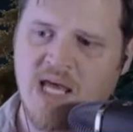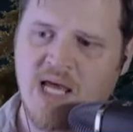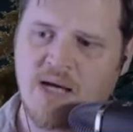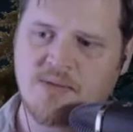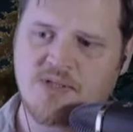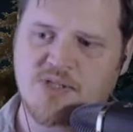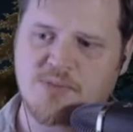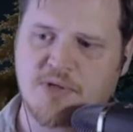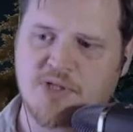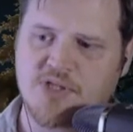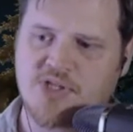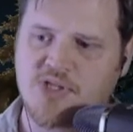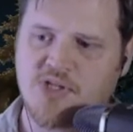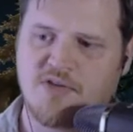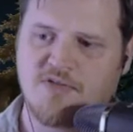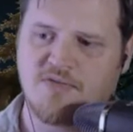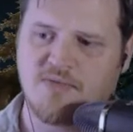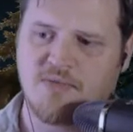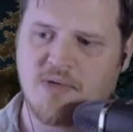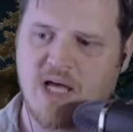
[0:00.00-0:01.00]
It was a
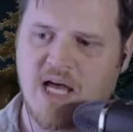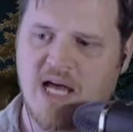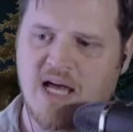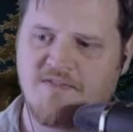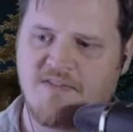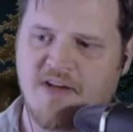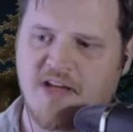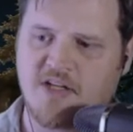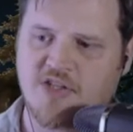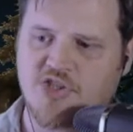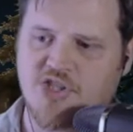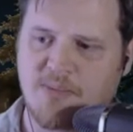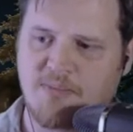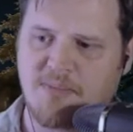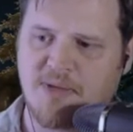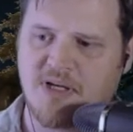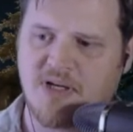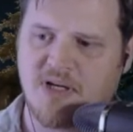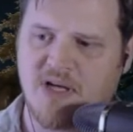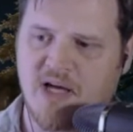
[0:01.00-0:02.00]
personal Vader
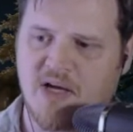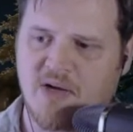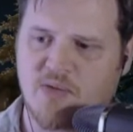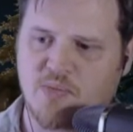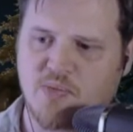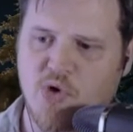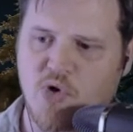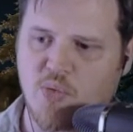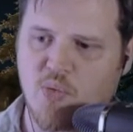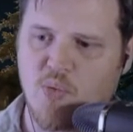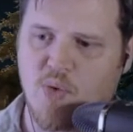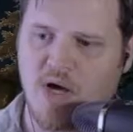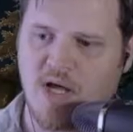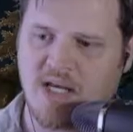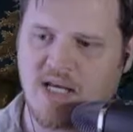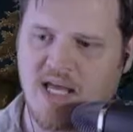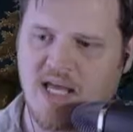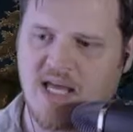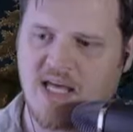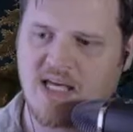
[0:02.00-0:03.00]
ship in Rogue
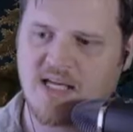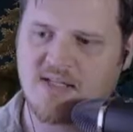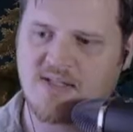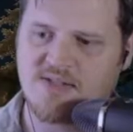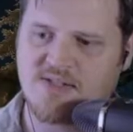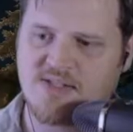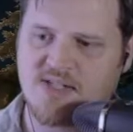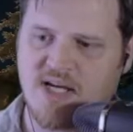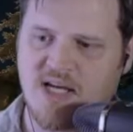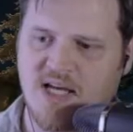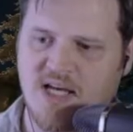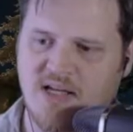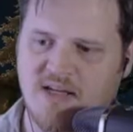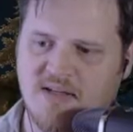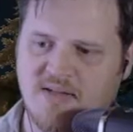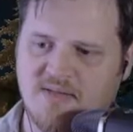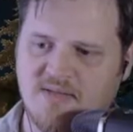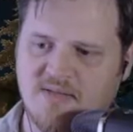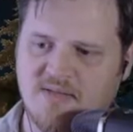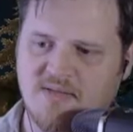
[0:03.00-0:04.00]
One, and
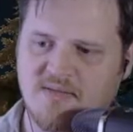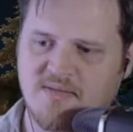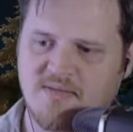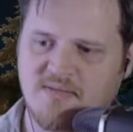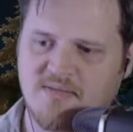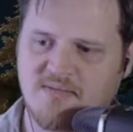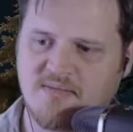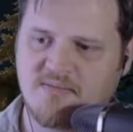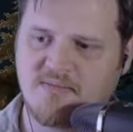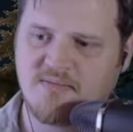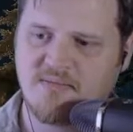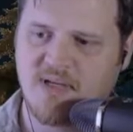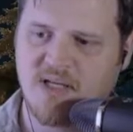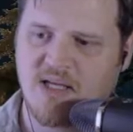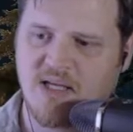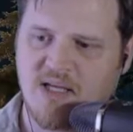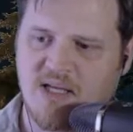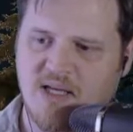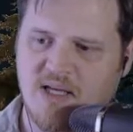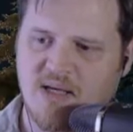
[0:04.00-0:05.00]

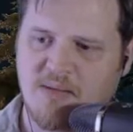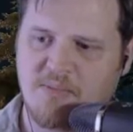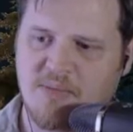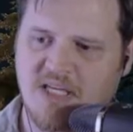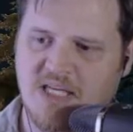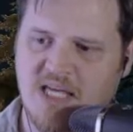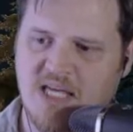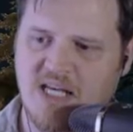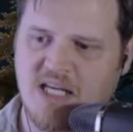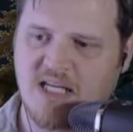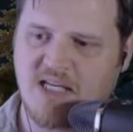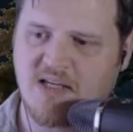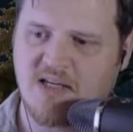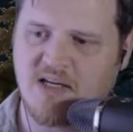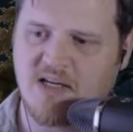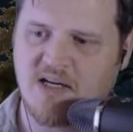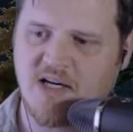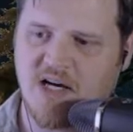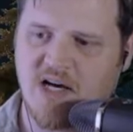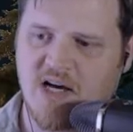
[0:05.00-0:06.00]
beginning
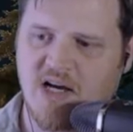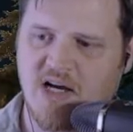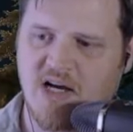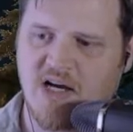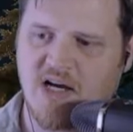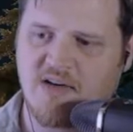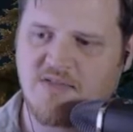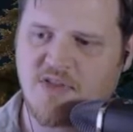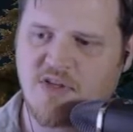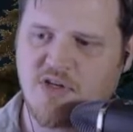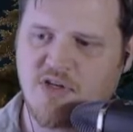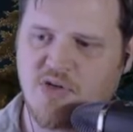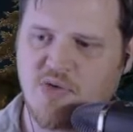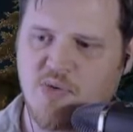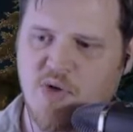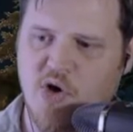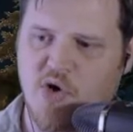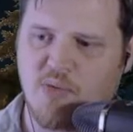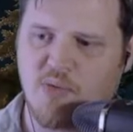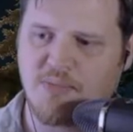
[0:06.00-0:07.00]
of the New
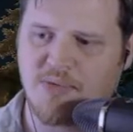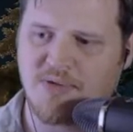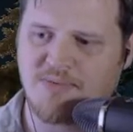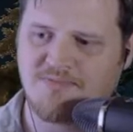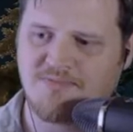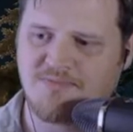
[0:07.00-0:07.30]
Hope.